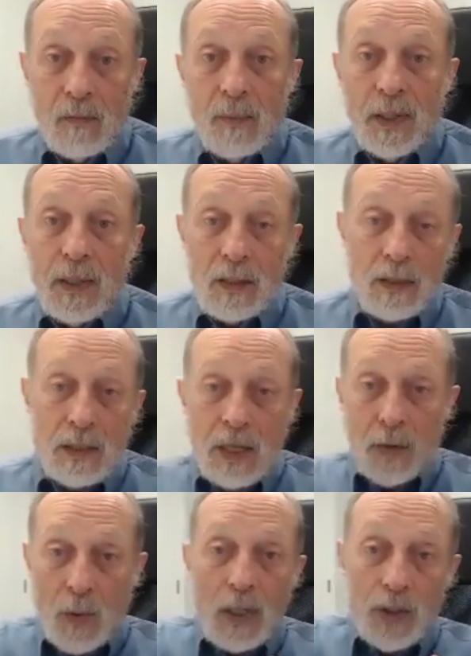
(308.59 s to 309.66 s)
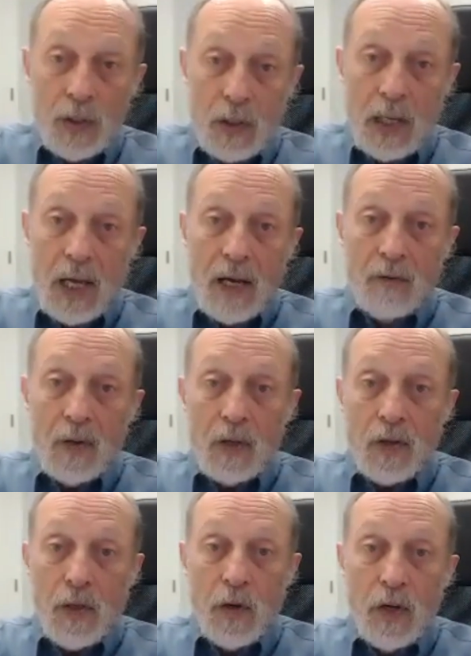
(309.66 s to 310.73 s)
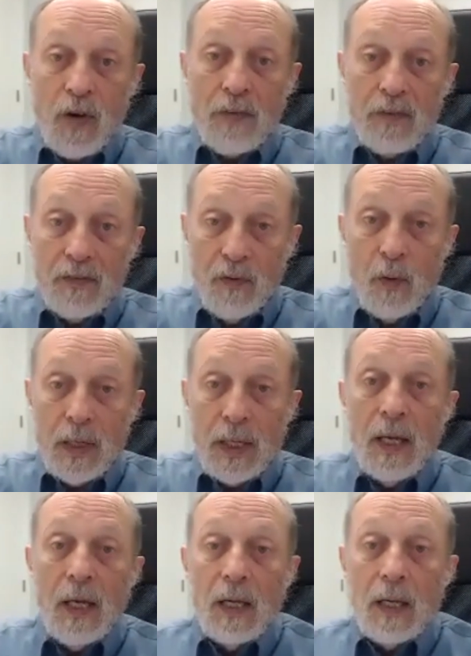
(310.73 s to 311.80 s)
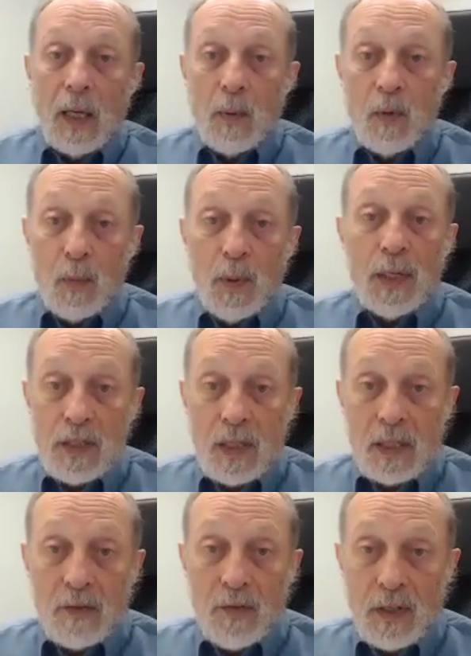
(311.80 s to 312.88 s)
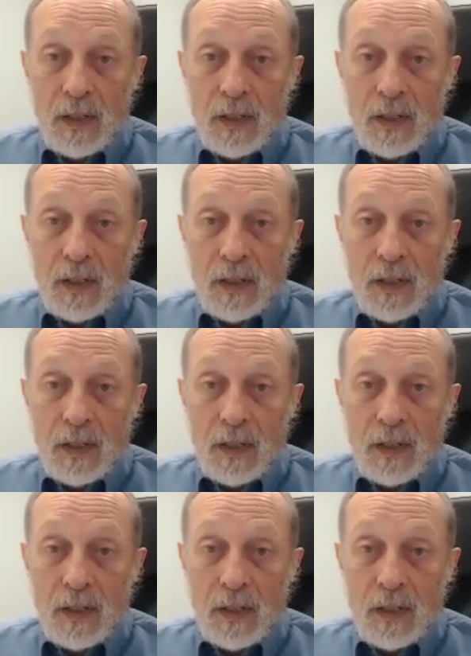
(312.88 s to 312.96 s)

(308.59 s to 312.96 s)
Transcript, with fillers: because the arthritis you're going to have when you're 35 and 40 can be pretty significant.